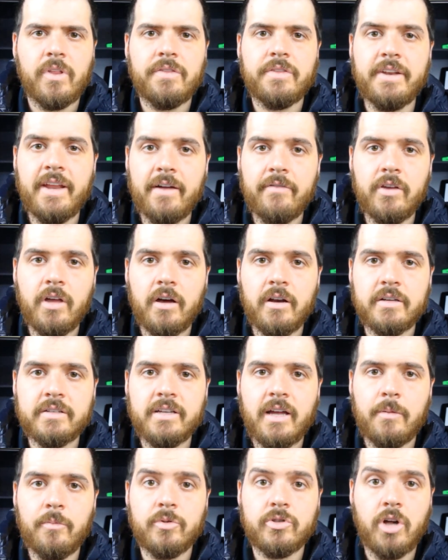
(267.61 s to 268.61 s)
The Navionics
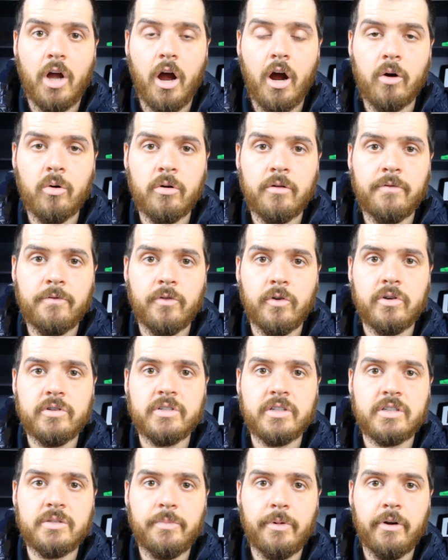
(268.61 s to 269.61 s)
app was our
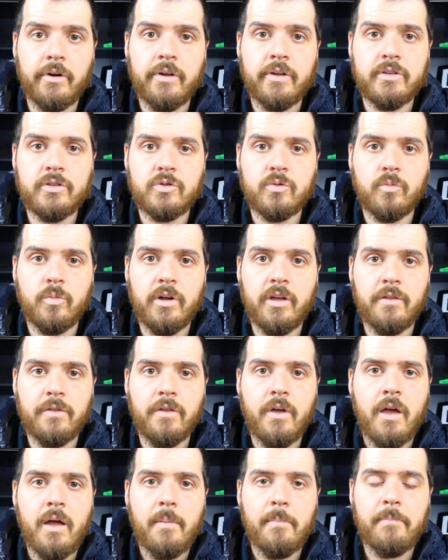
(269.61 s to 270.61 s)
first experience
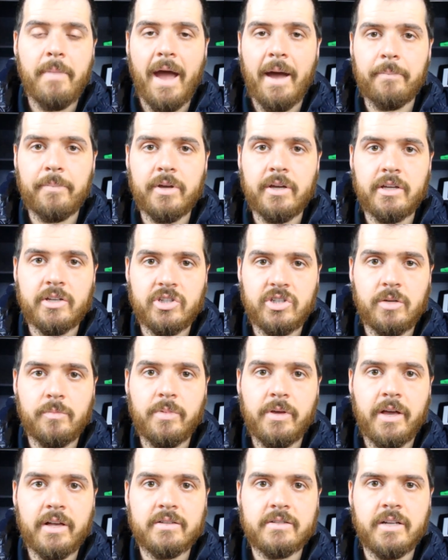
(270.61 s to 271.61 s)
with mapping and
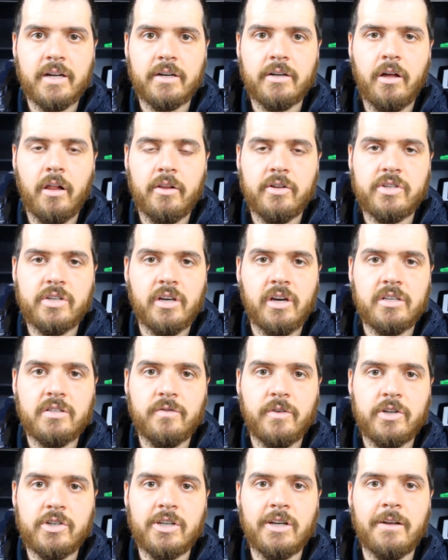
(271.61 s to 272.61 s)
GPS technology ice
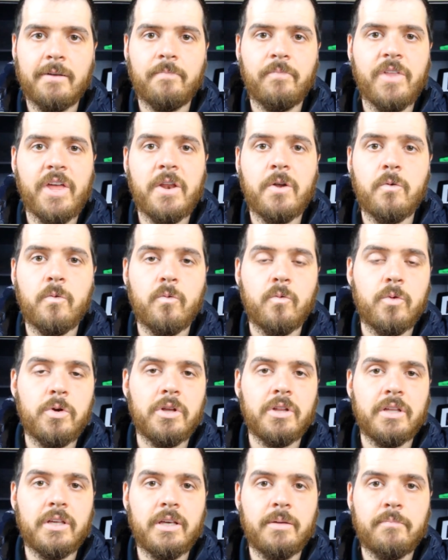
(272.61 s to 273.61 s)
fishing, and it
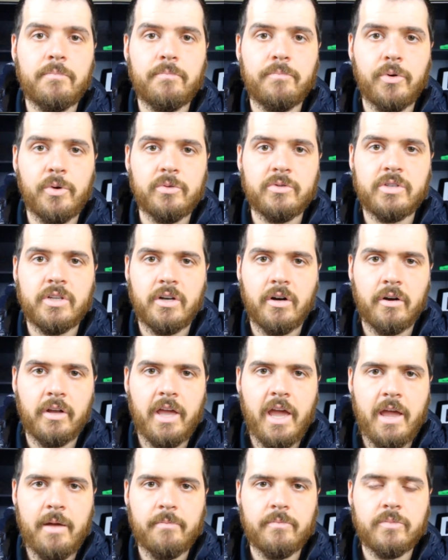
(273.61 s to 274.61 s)
really boosted our
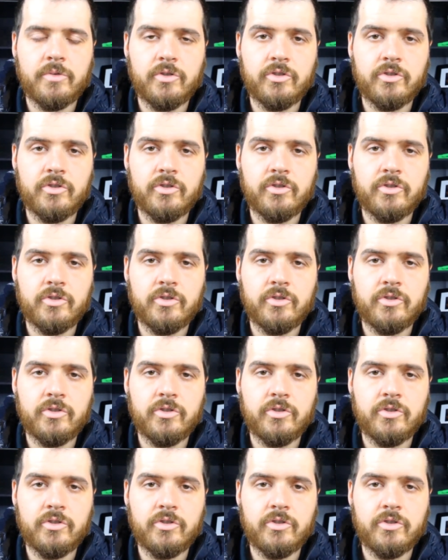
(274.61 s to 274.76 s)
game.